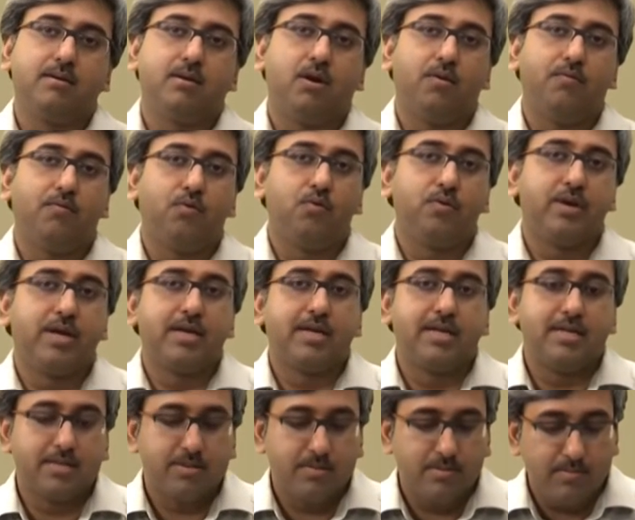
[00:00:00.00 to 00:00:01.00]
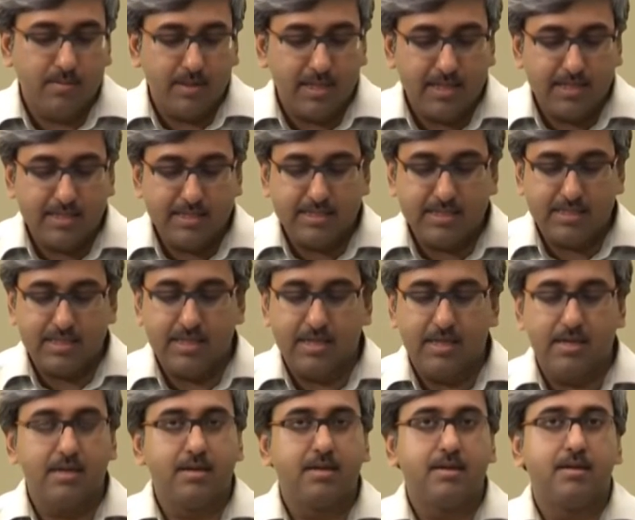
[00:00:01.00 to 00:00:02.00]
of Orientalism is
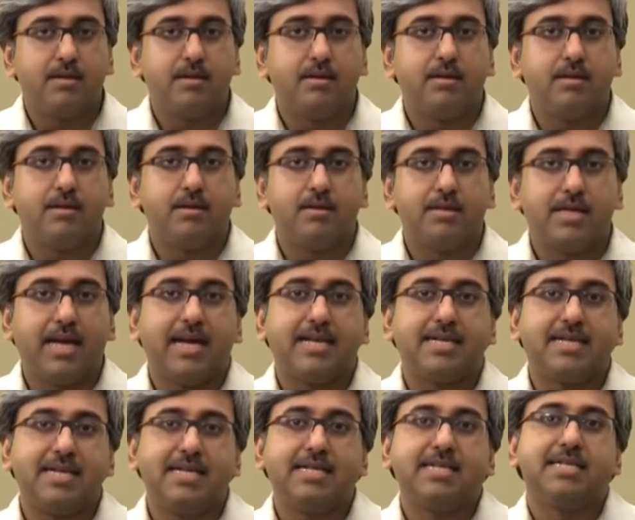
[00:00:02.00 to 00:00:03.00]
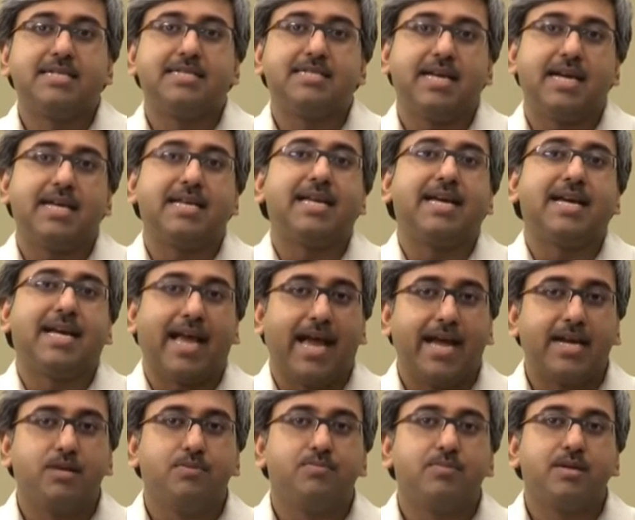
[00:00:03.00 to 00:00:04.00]
that it is an
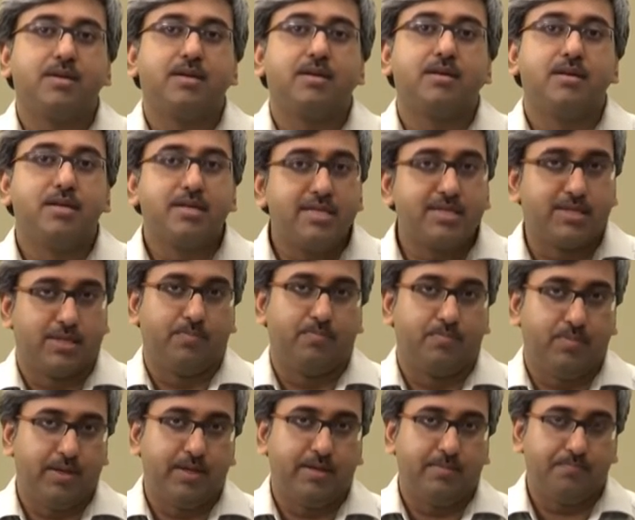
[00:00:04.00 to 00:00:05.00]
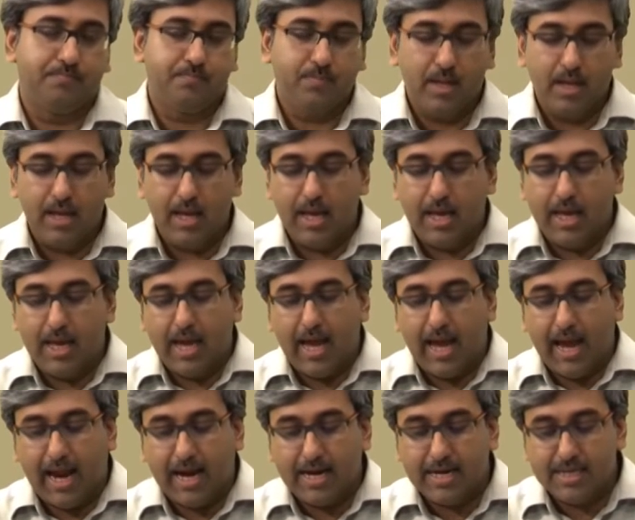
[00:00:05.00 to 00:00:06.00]
academic discipline.
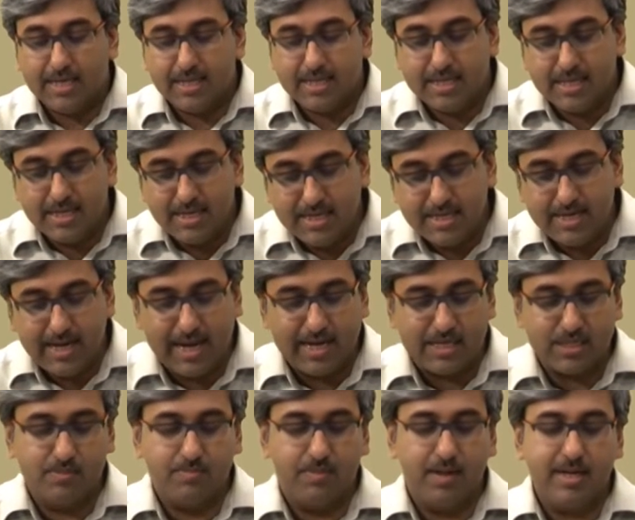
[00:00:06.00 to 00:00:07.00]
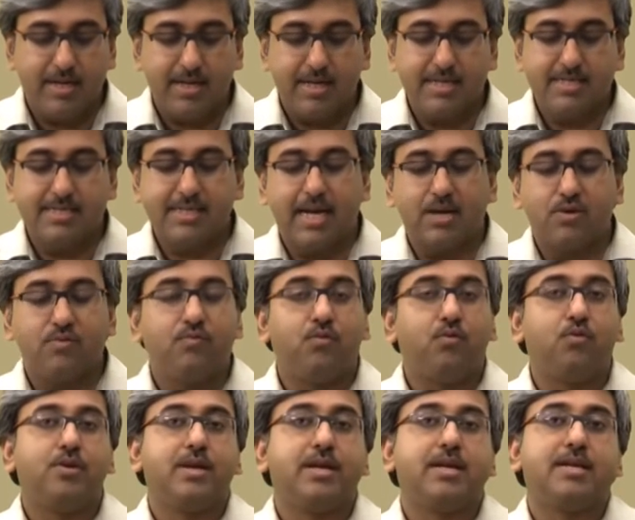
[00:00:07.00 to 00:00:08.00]
And the third aspect is that of
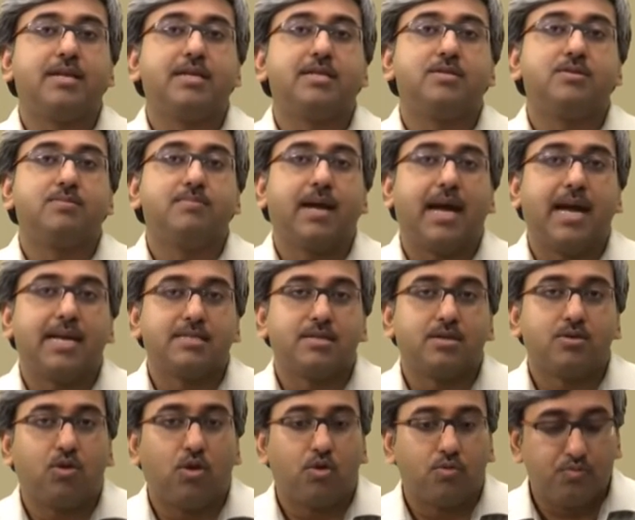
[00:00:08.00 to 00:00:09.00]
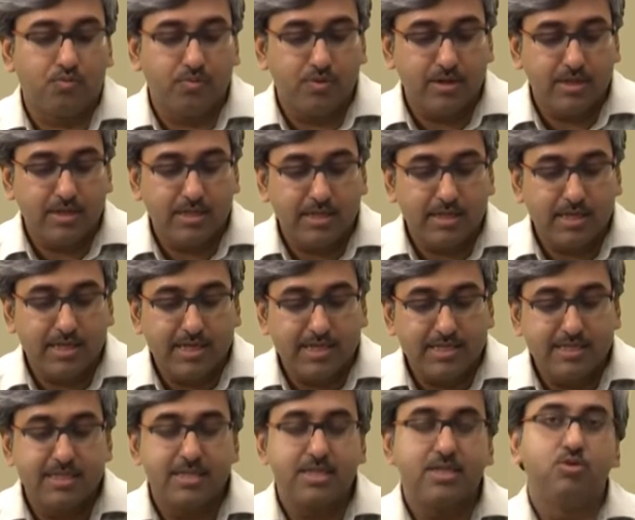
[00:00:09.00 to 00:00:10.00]
Orientalism as a corporate
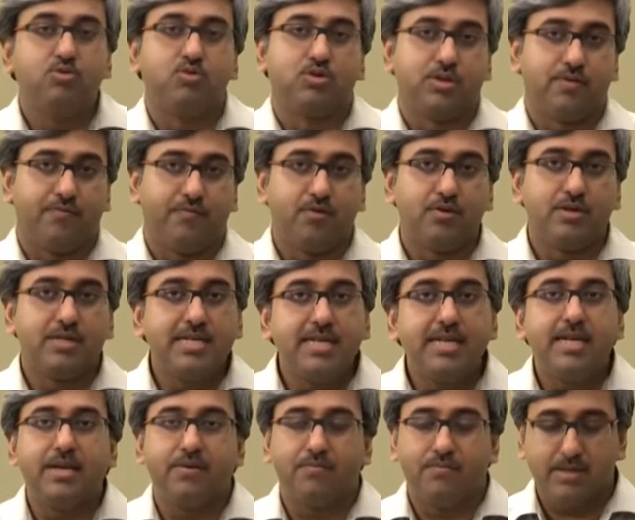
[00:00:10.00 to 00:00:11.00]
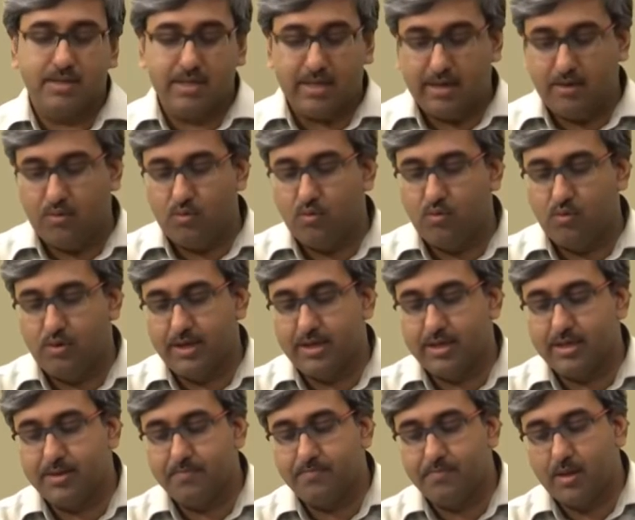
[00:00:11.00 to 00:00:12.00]
institution for dealing with the
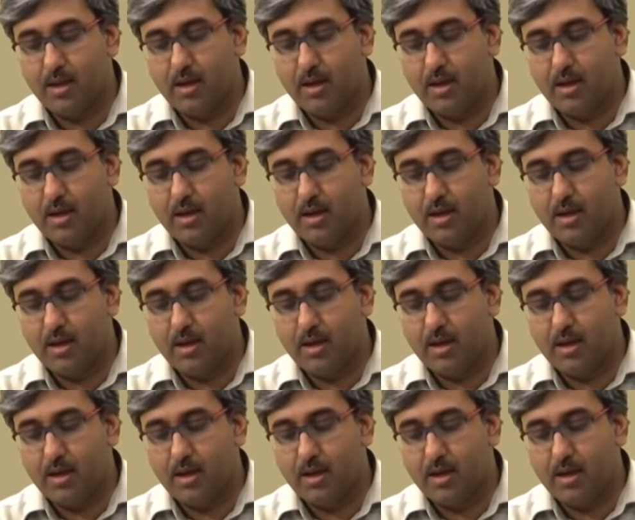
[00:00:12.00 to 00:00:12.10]
Orient.